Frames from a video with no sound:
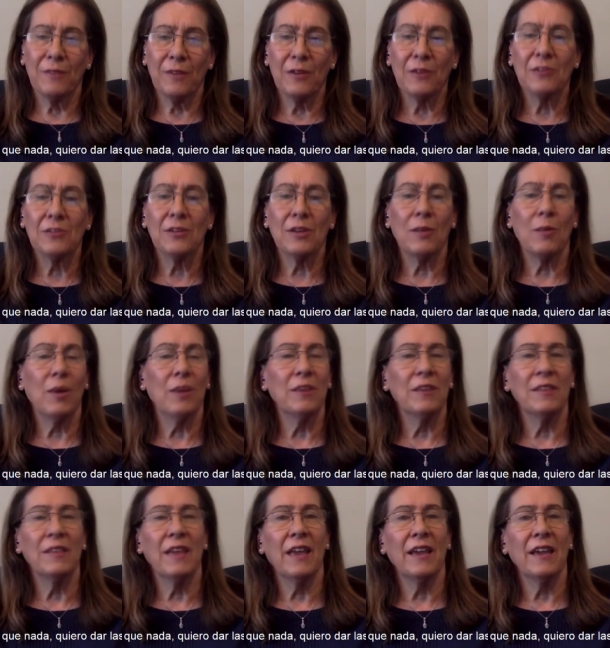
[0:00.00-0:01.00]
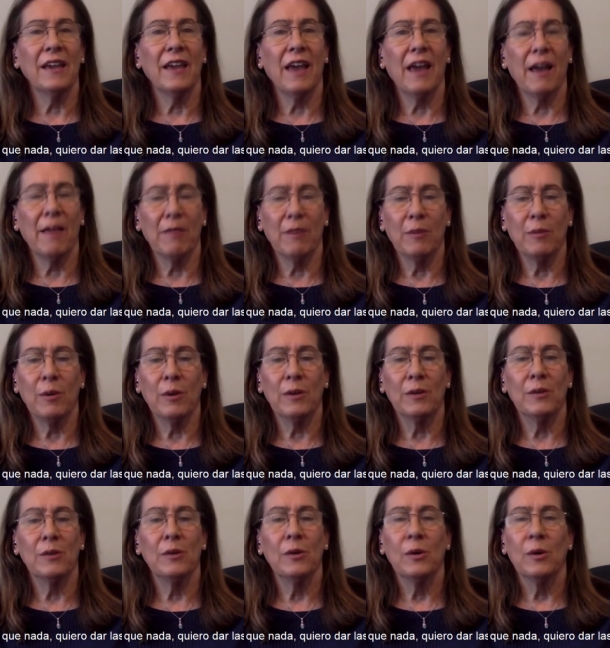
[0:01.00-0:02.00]
First, I want to thank
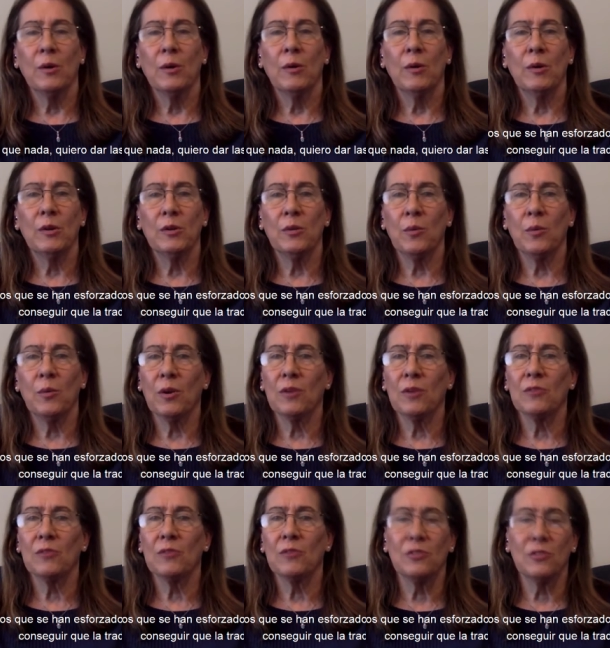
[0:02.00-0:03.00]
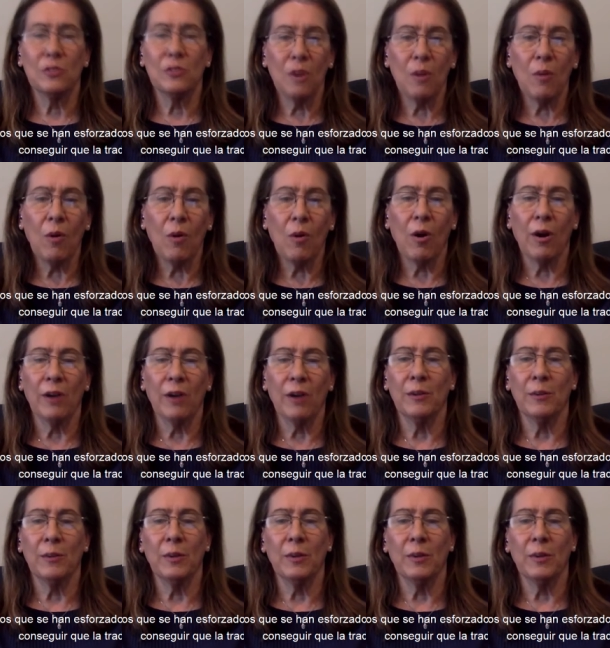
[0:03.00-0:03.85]
everyone who has worked so hard